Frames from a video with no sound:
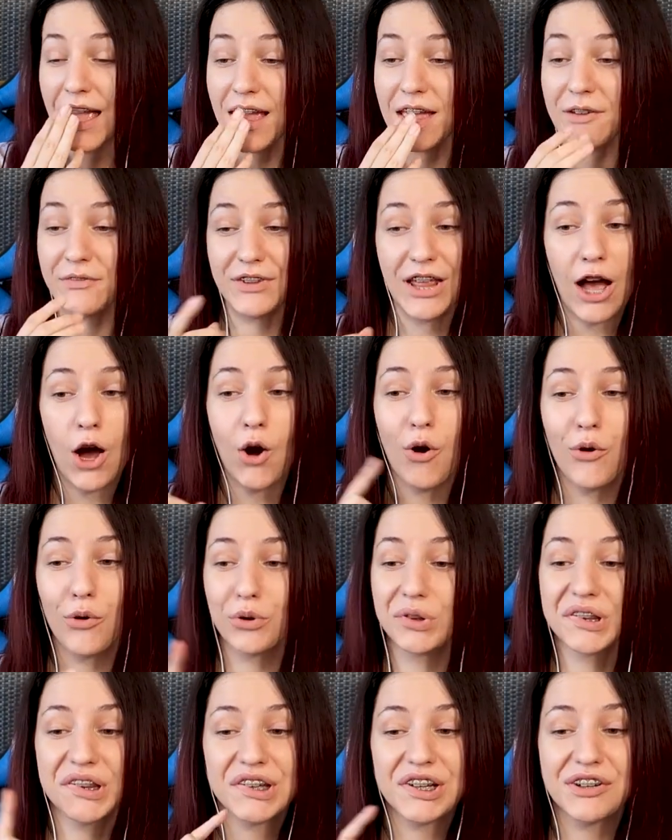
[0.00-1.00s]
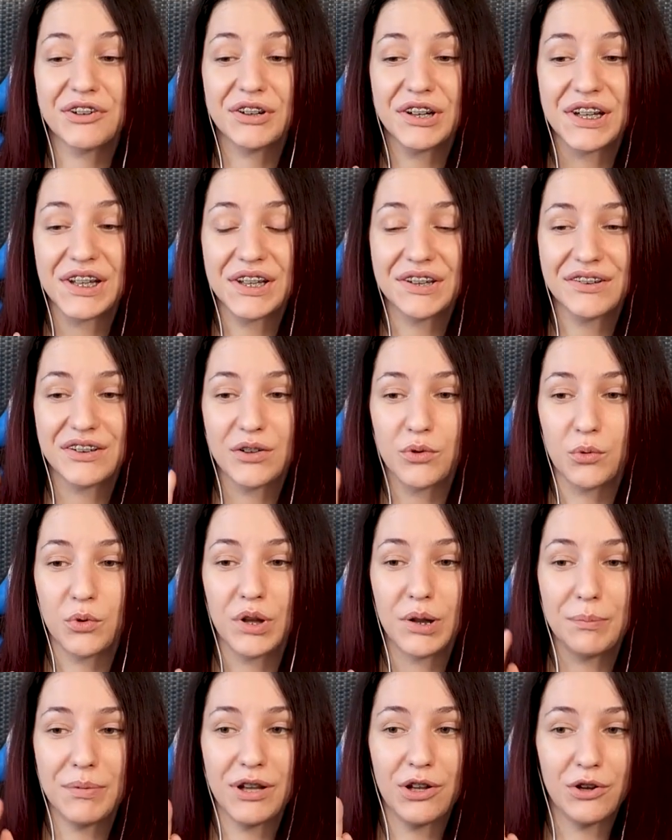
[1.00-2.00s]
If the whole series
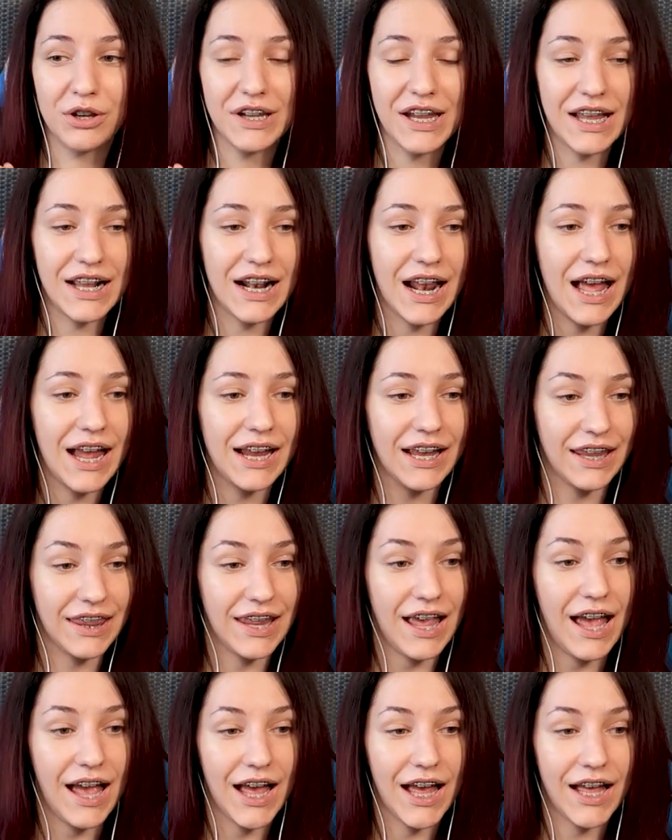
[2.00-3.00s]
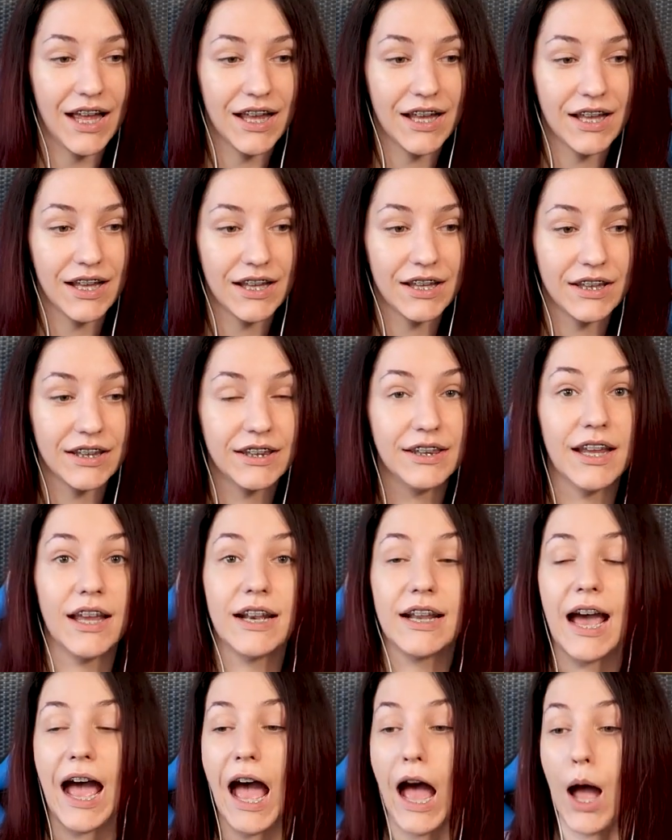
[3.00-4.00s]
will be looking like that,
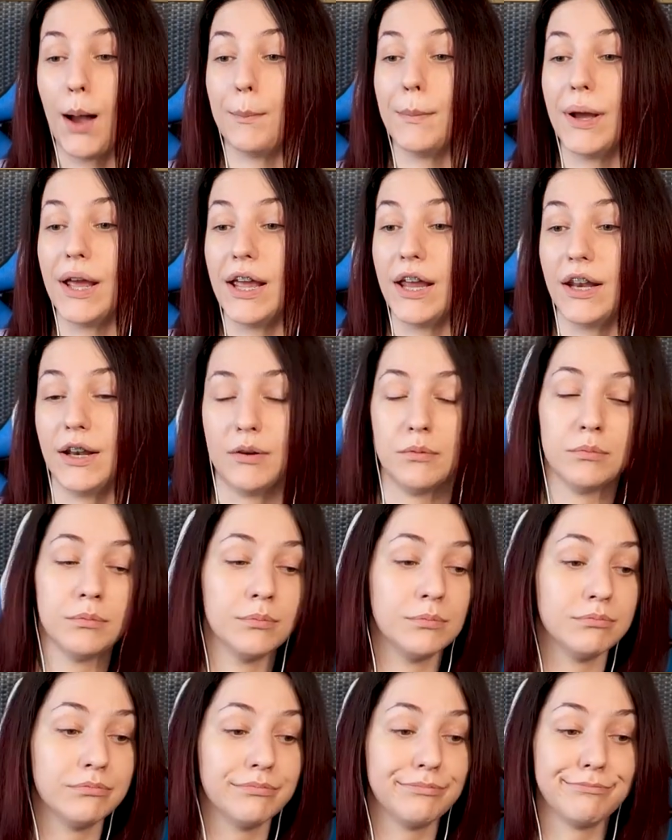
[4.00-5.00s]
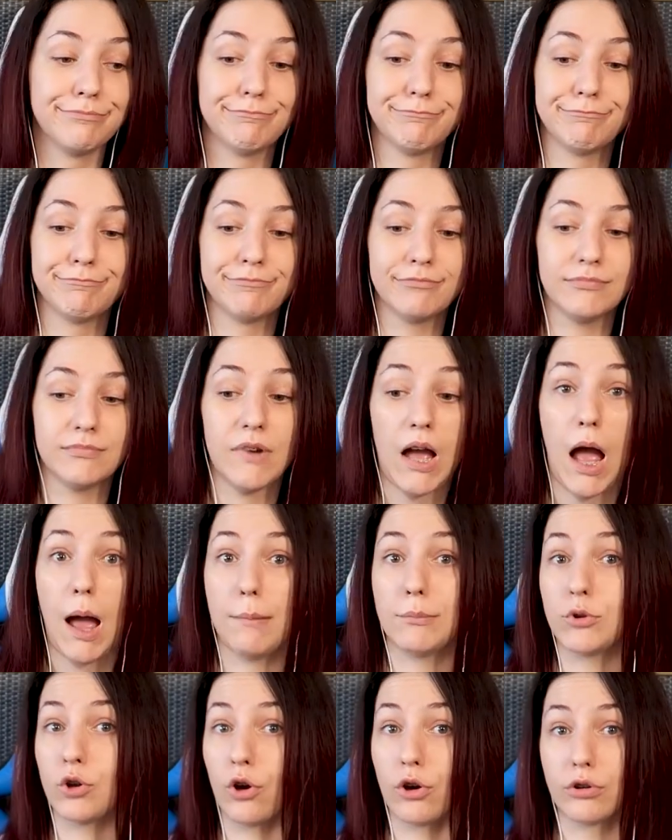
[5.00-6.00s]
then I'm in.
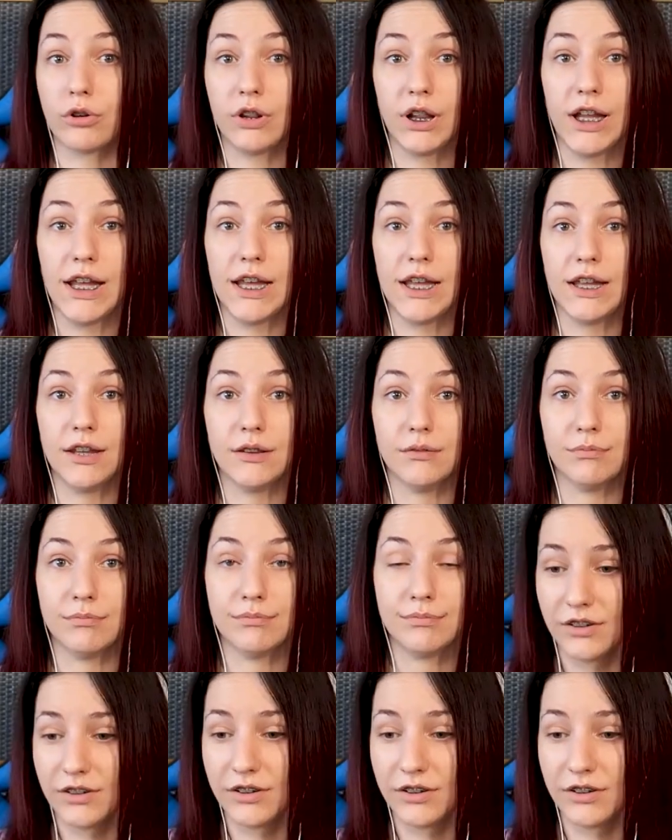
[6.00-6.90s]
I'm totally in.